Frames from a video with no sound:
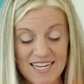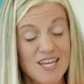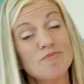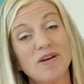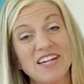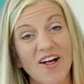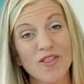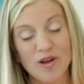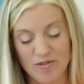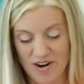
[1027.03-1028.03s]
Now keep pinning all
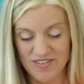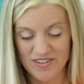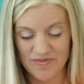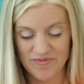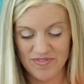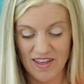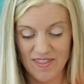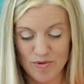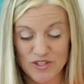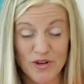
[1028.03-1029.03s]
the way around,
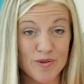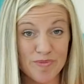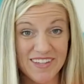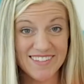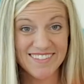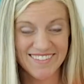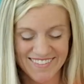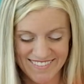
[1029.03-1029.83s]
and then we'll sew it in place.